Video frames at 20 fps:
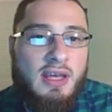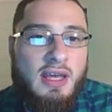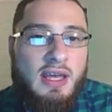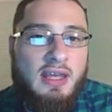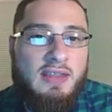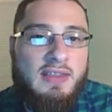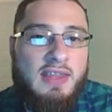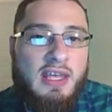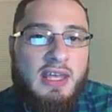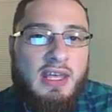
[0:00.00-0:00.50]

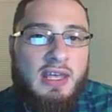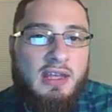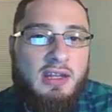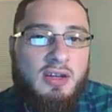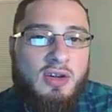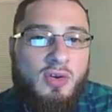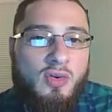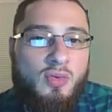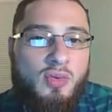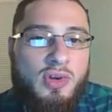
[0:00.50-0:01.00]
And
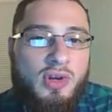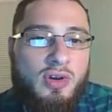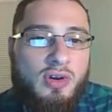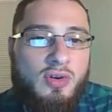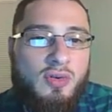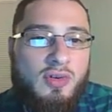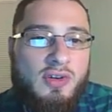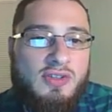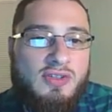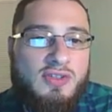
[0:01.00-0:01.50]
then we are
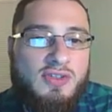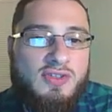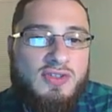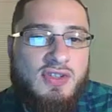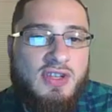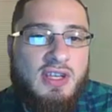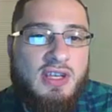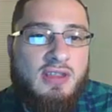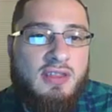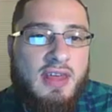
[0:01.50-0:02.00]
going to
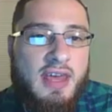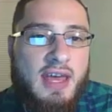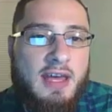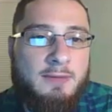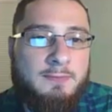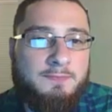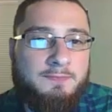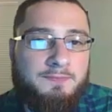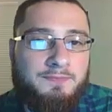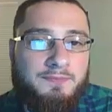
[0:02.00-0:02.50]
see
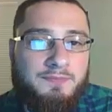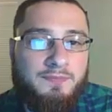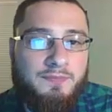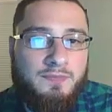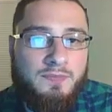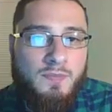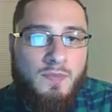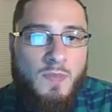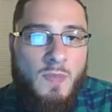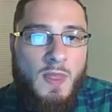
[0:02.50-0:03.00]
that
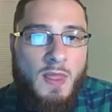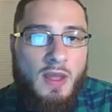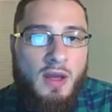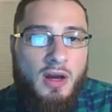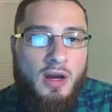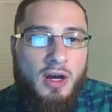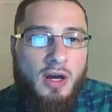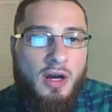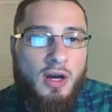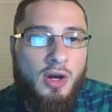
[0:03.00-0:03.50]

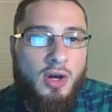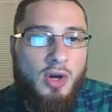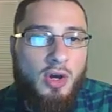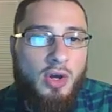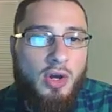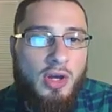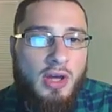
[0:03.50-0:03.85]
uh,